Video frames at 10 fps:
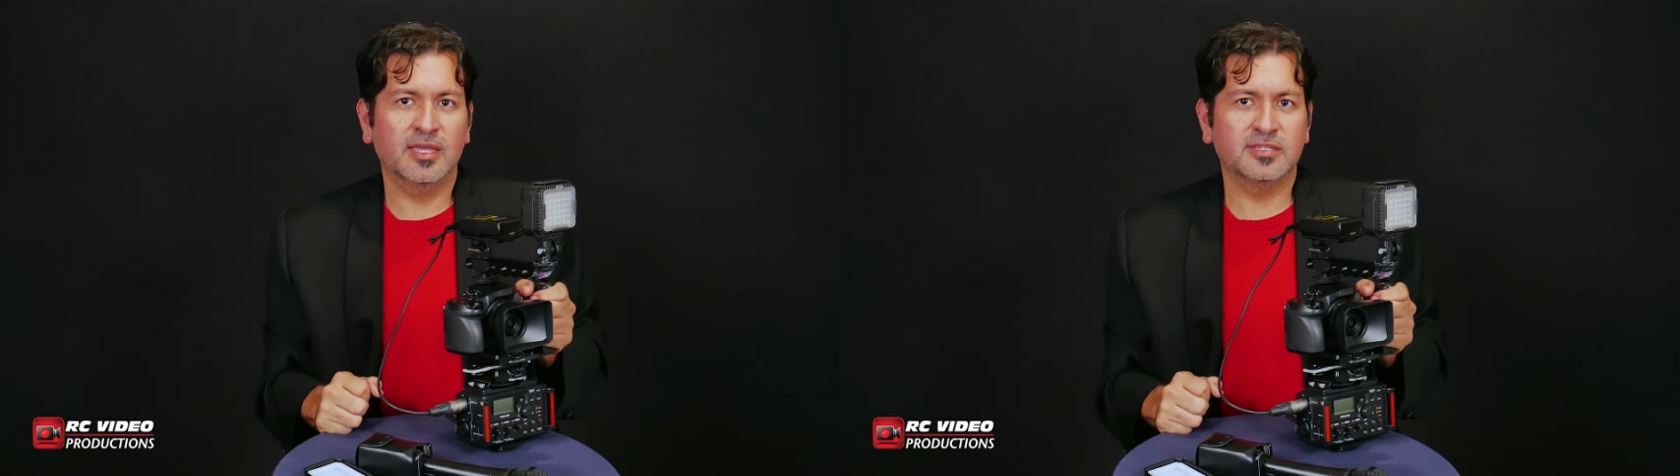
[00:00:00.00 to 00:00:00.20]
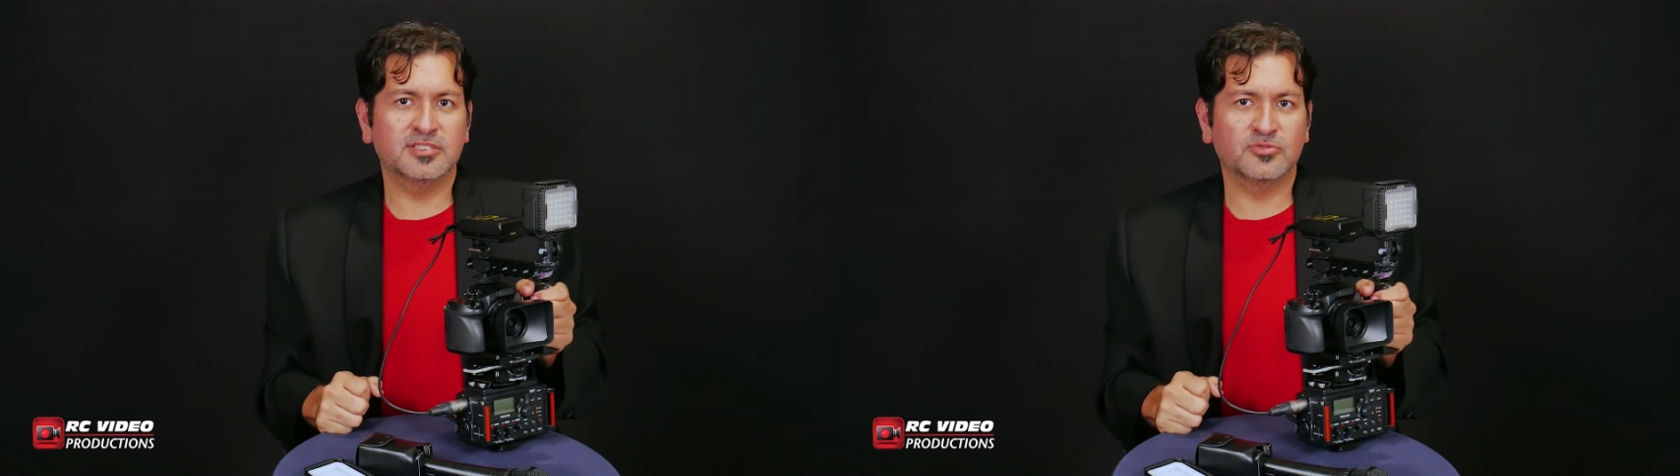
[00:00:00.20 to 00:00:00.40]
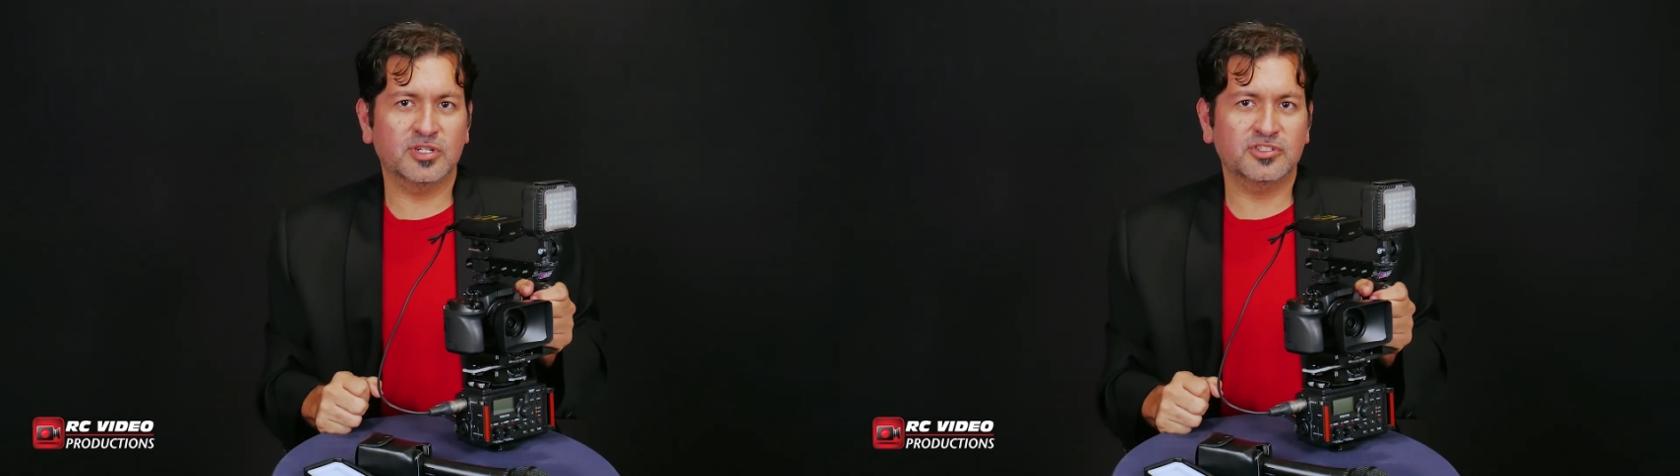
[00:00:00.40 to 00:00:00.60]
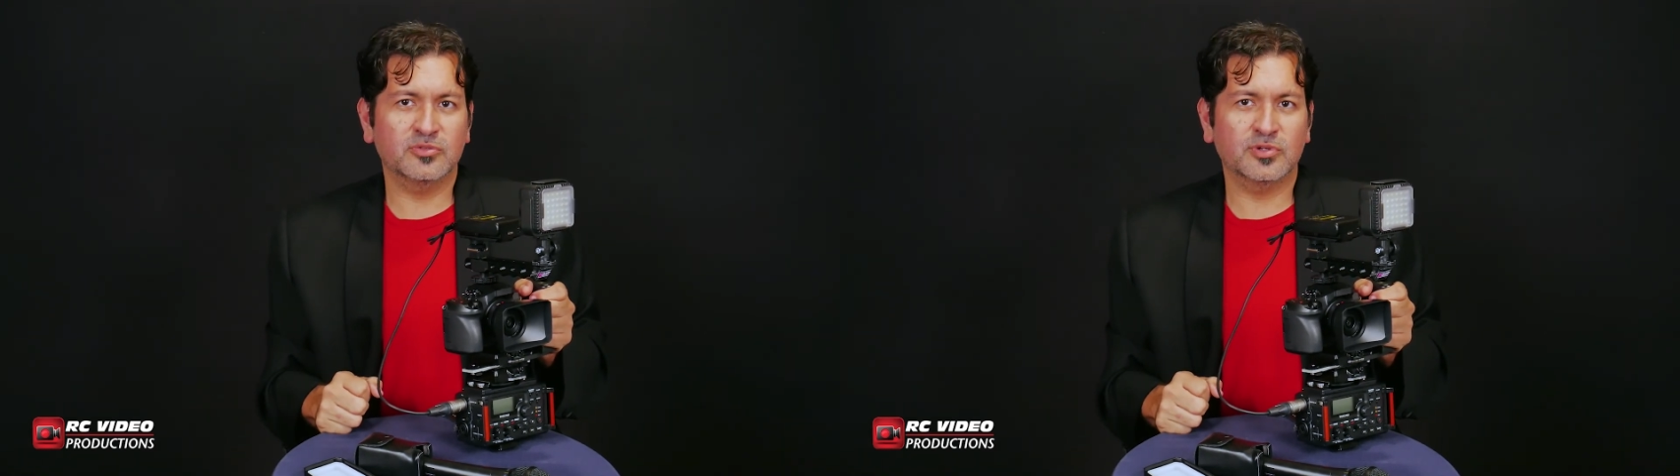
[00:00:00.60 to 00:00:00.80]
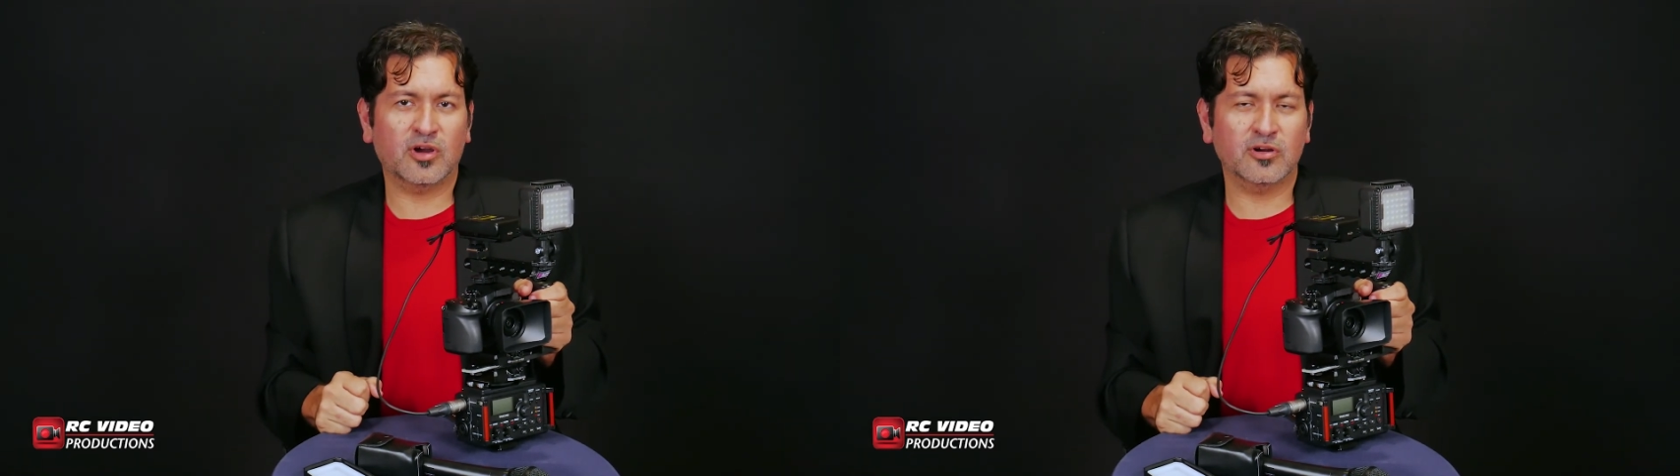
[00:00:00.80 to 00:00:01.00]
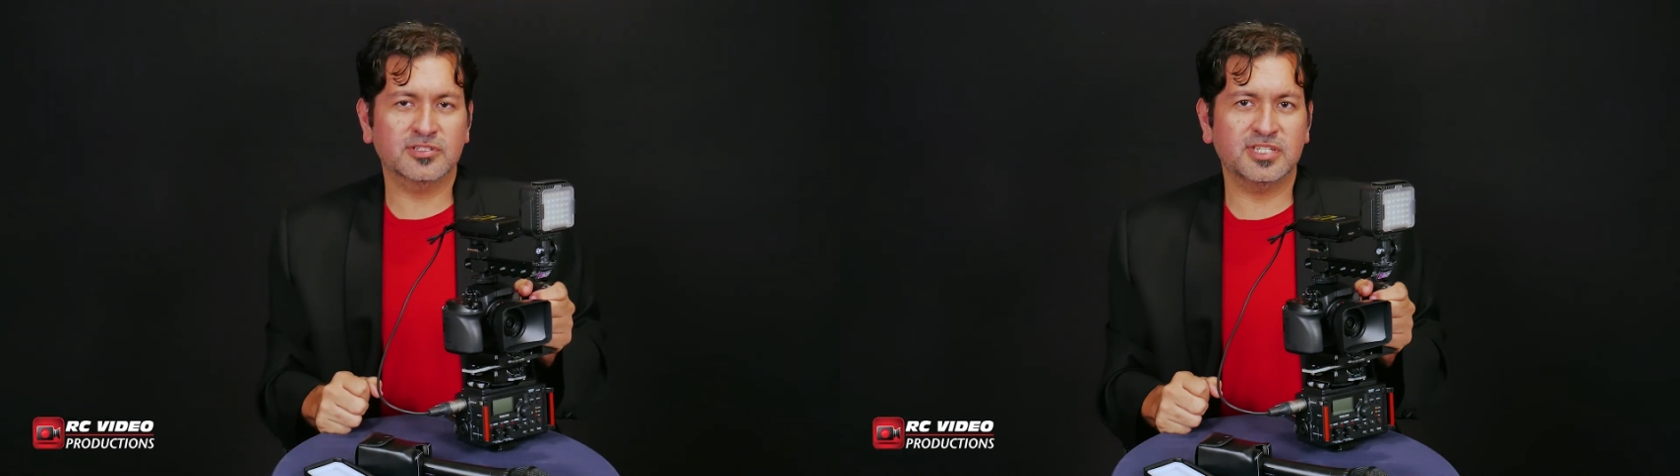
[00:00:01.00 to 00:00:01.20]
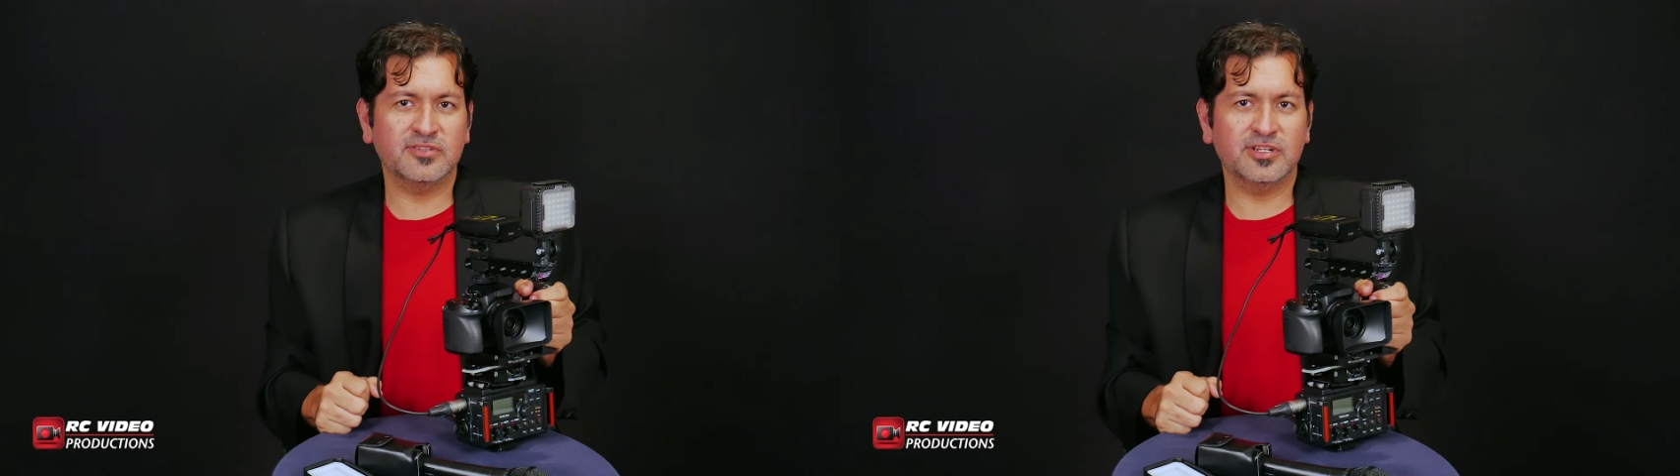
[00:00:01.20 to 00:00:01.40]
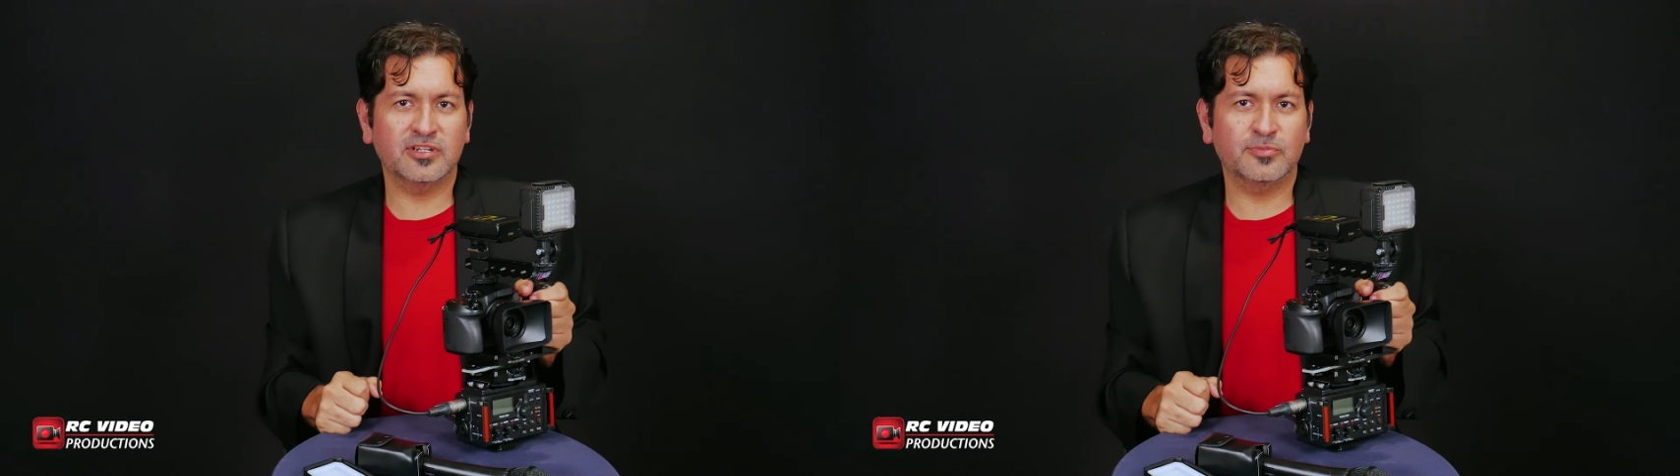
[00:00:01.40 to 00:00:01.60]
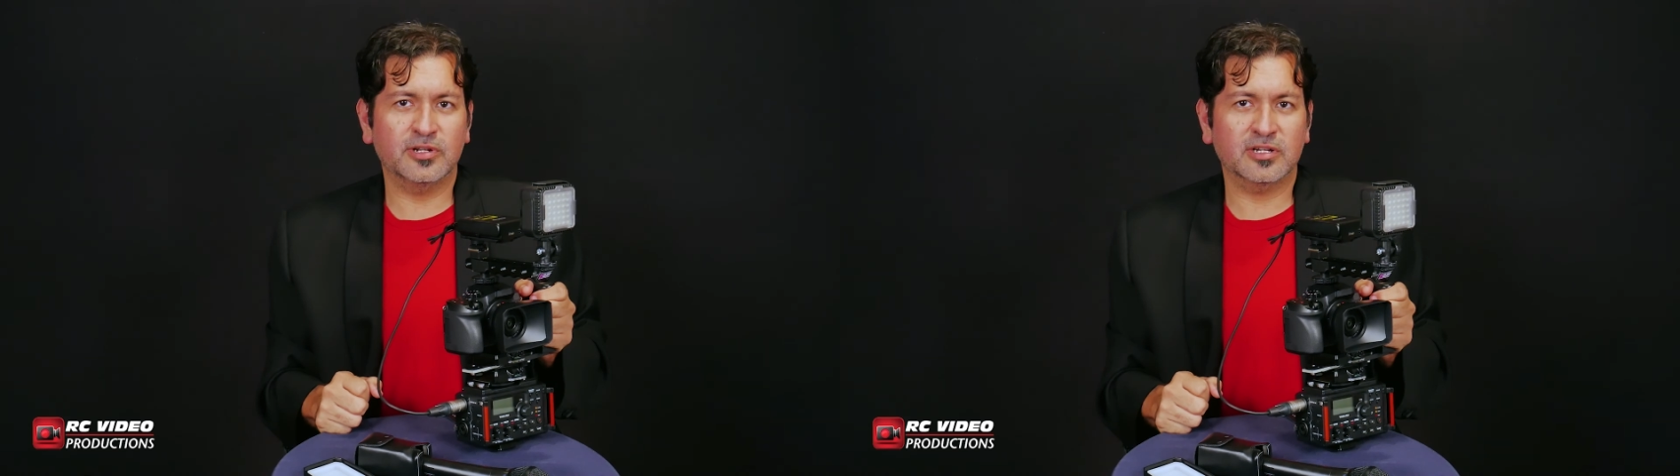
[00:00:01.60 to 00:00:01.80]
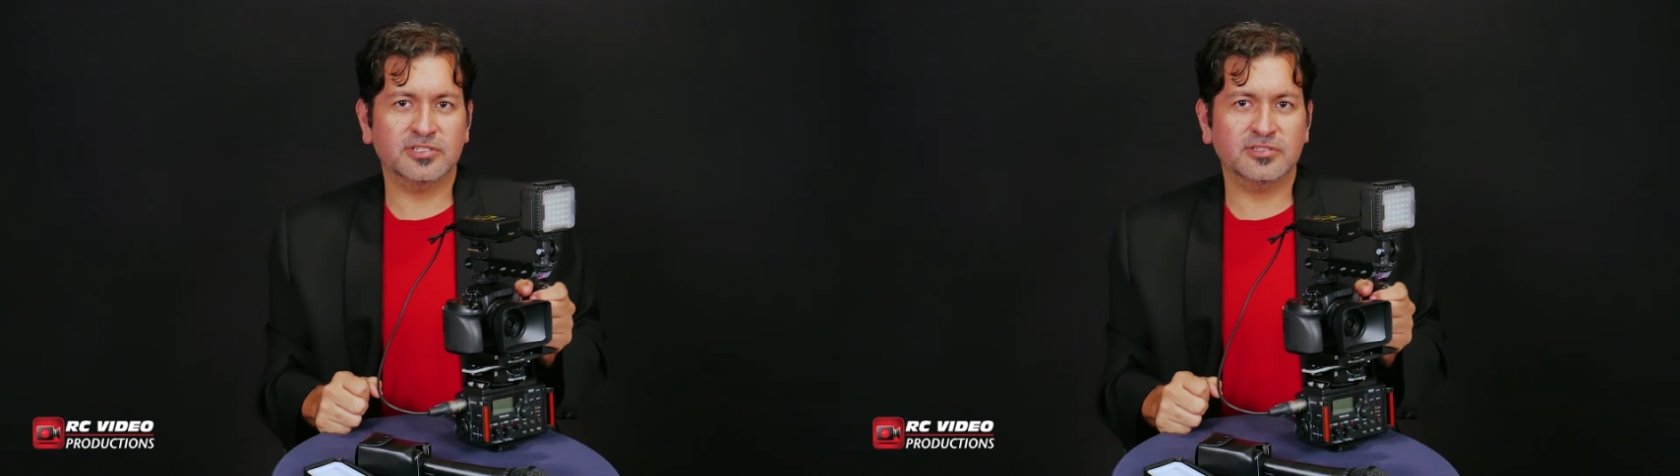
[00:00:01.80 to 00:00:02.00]
This is Richard with RC Video
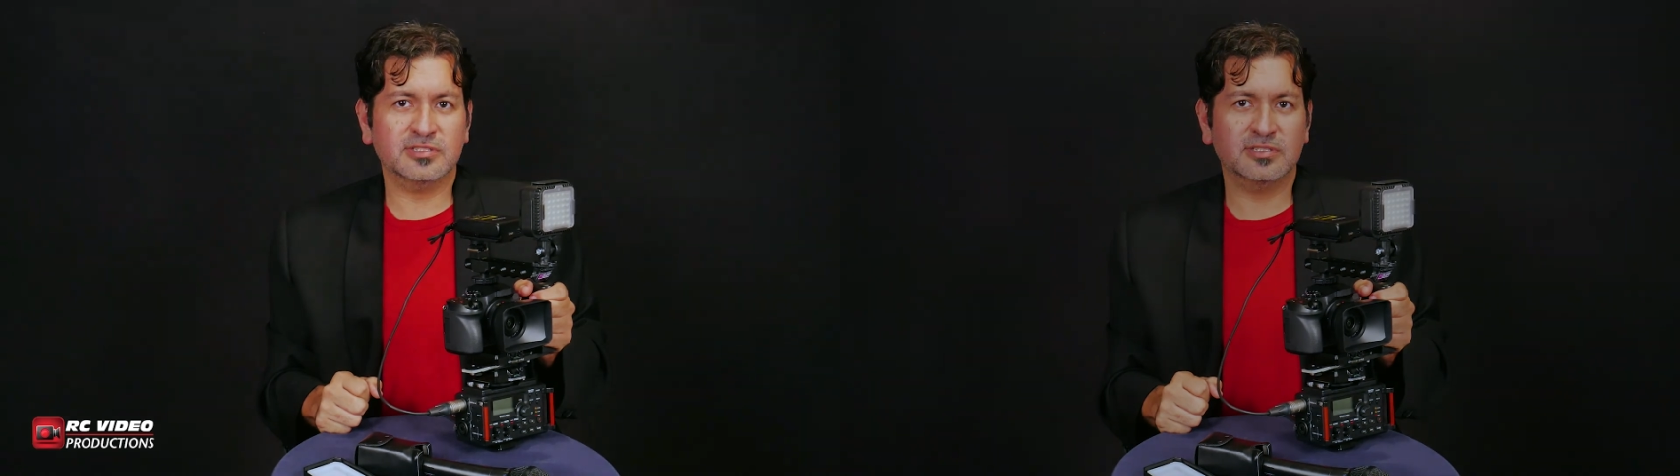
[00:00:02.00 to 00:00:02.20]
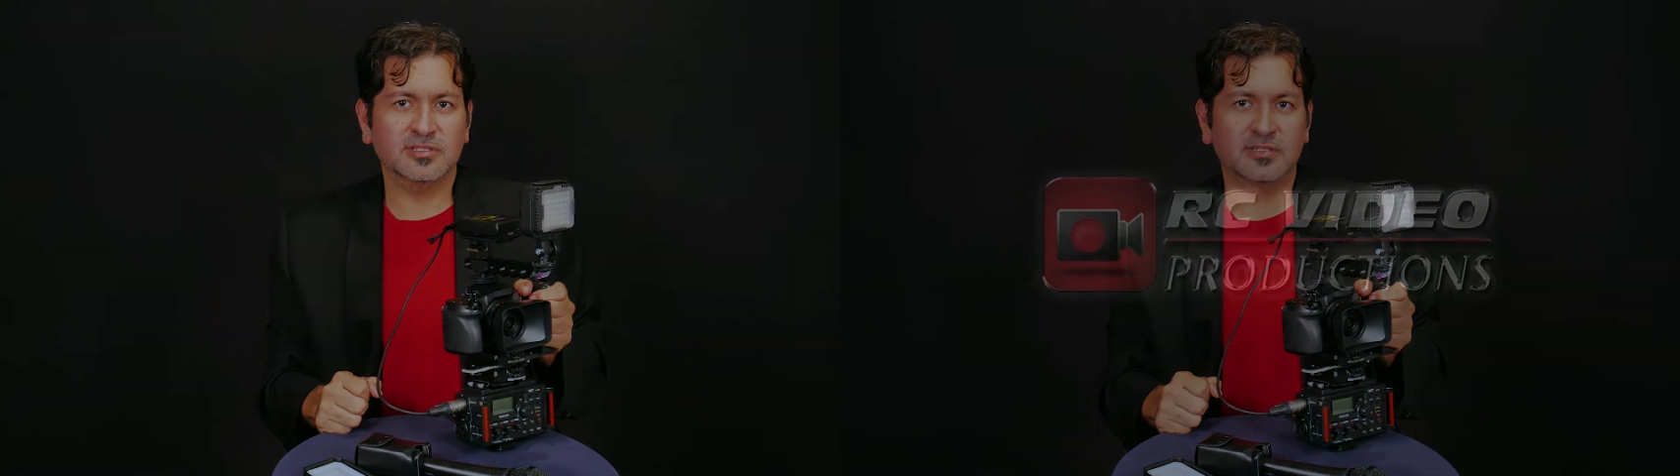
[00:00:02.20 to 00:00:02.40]
Productions.